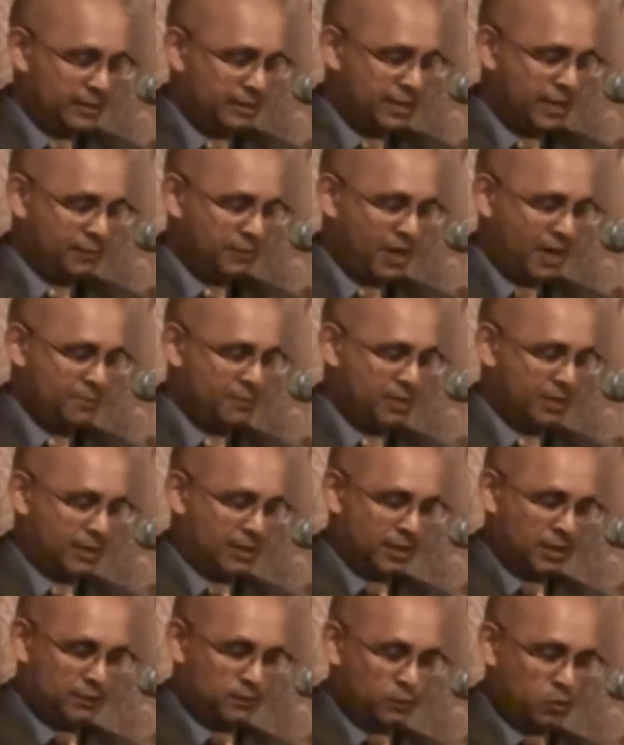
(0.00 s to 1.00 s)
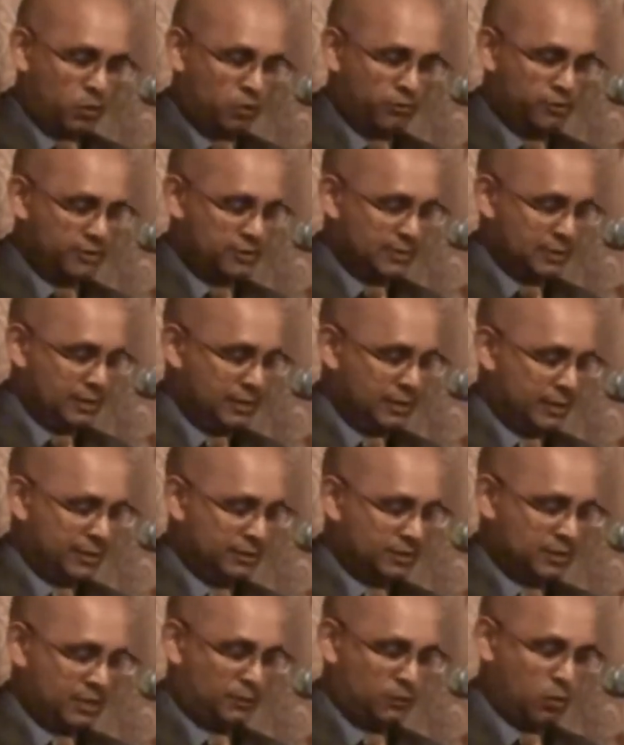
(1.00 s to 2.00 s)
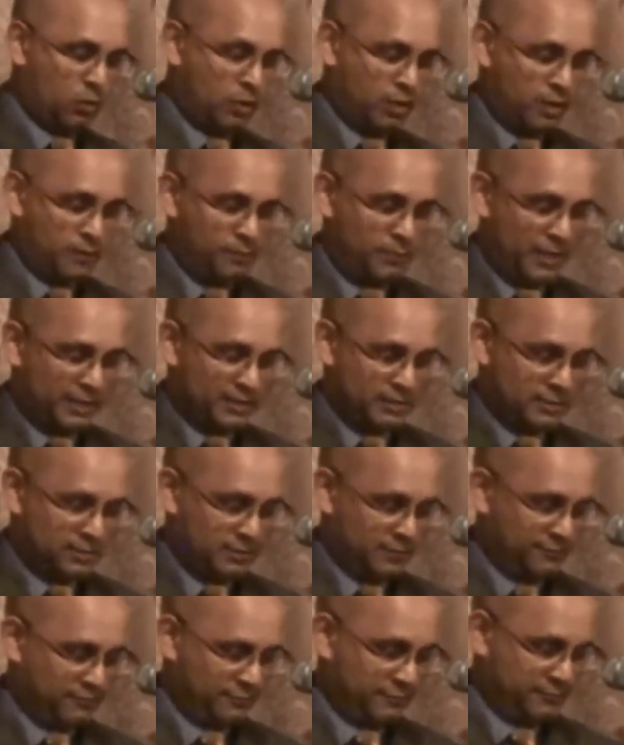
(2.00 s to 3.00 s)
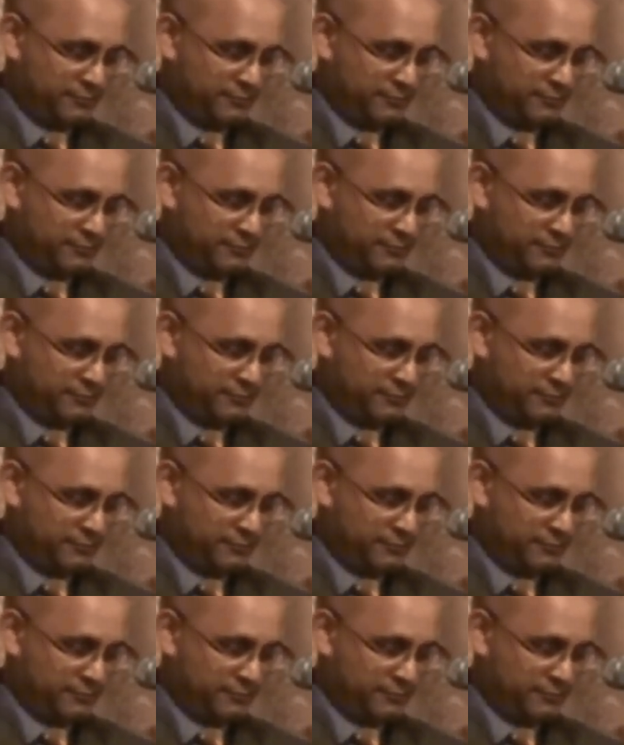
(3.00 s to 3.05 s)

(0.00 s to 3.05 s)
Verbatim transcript: thereby making it more resilient and more competitive.